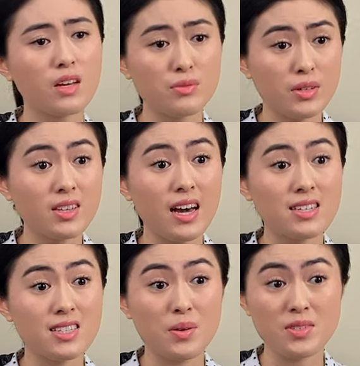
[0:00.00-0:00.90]
I
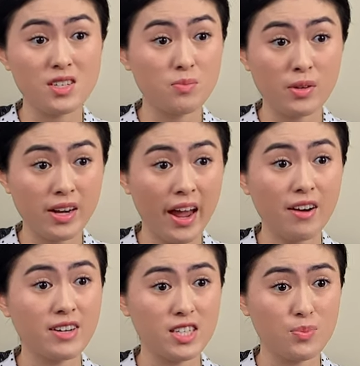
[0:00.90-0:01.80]
realized I was in a
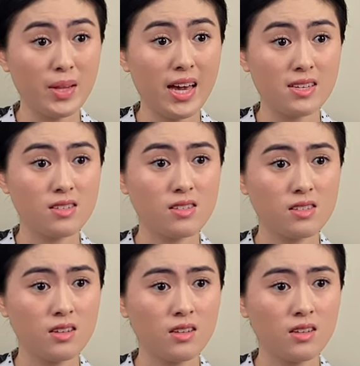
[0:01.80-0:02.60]
precarious place.